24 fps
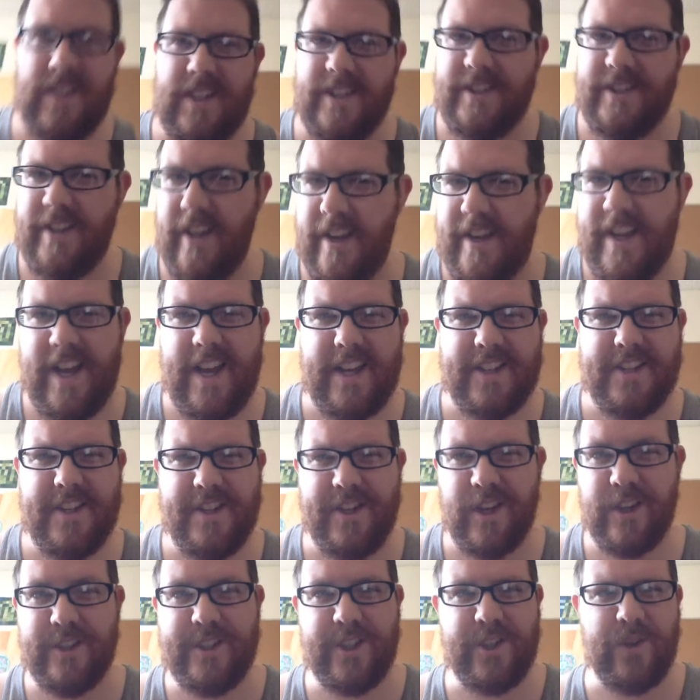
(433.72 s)
So yeah, she
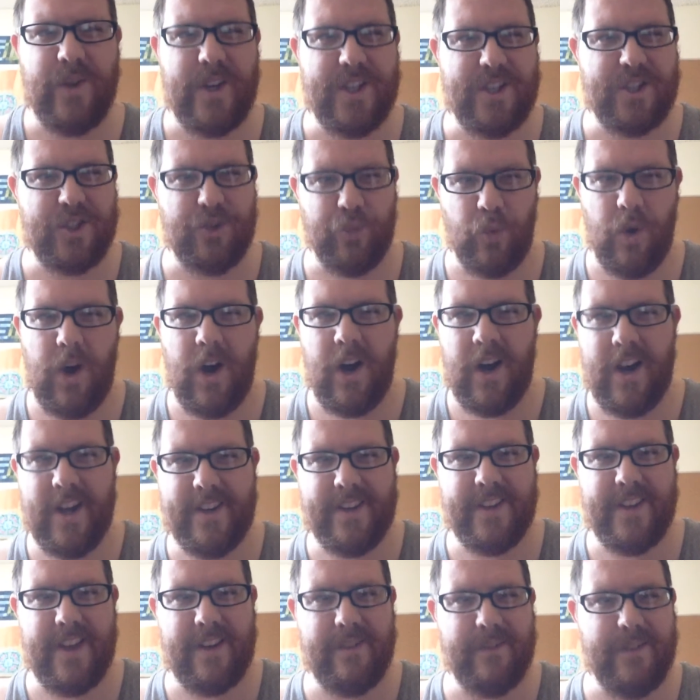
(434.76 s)
turns into a swan
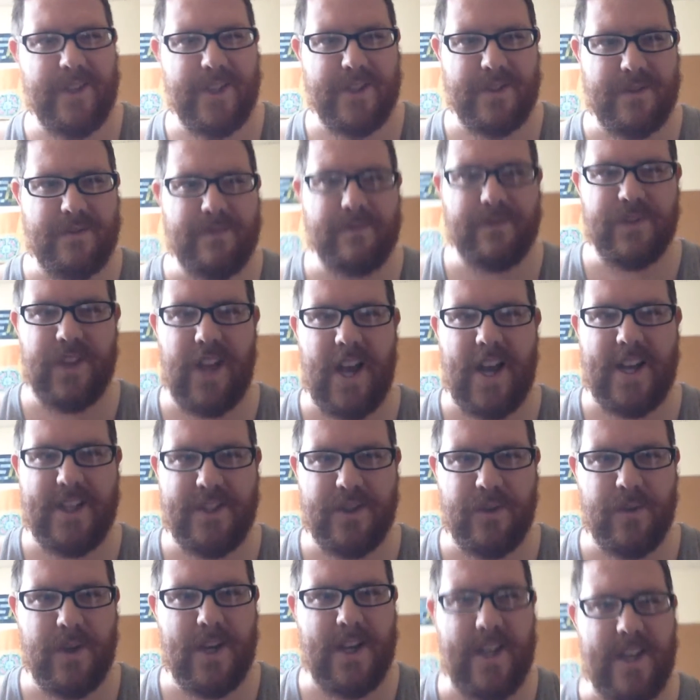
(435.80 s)
and then just flies
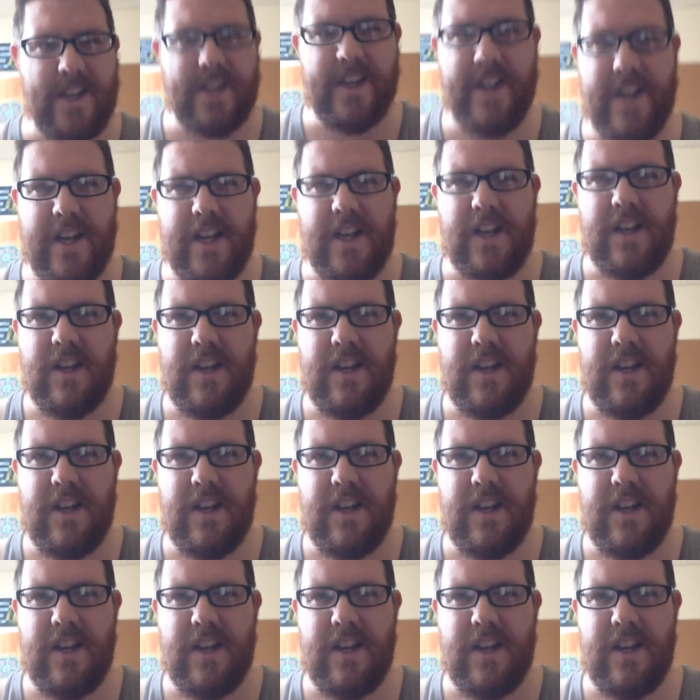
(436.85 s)
away.